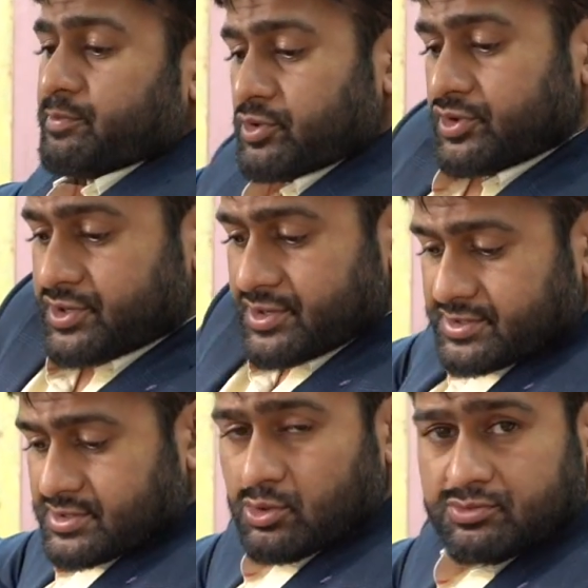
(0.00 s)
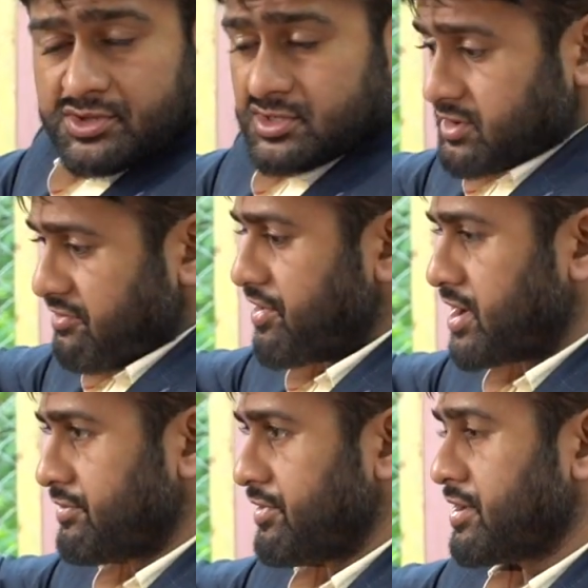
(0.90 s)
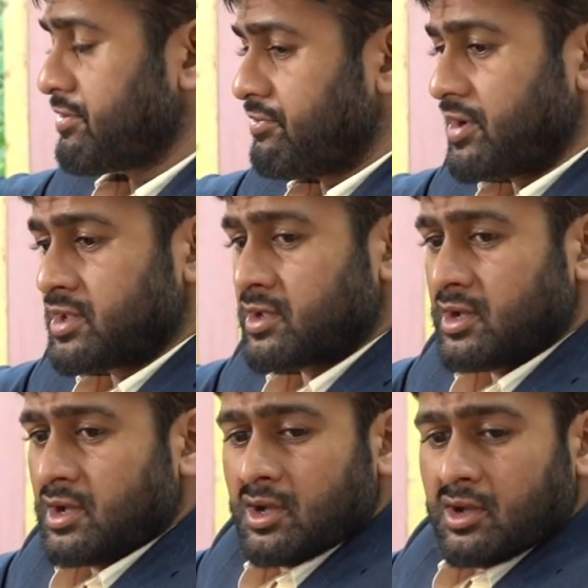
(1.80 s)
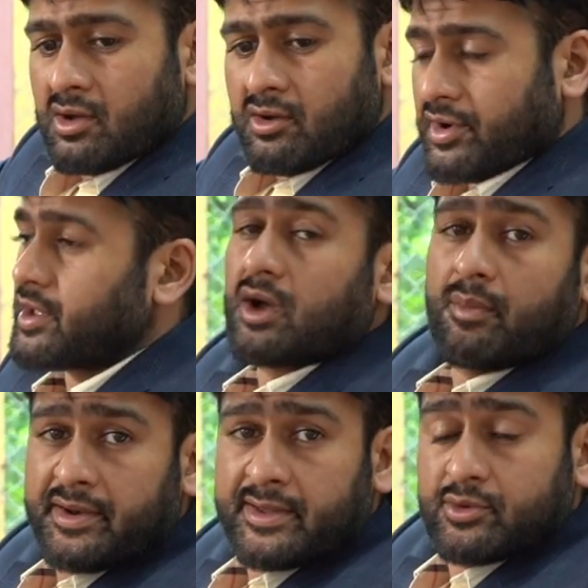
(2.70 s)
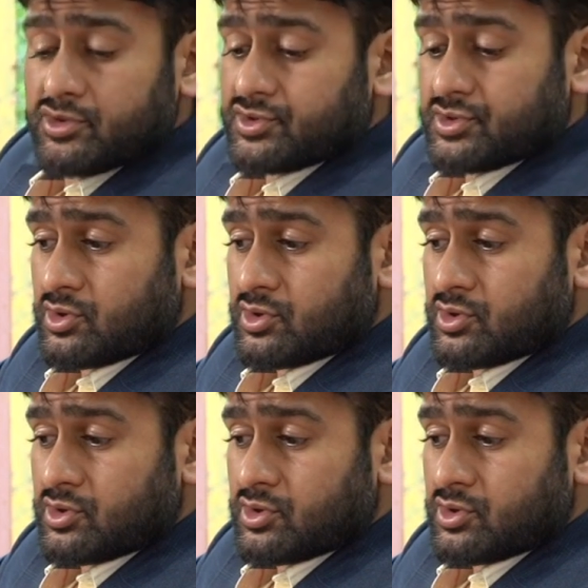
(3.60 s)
the position is. So this is a very, very, very, very commanding position.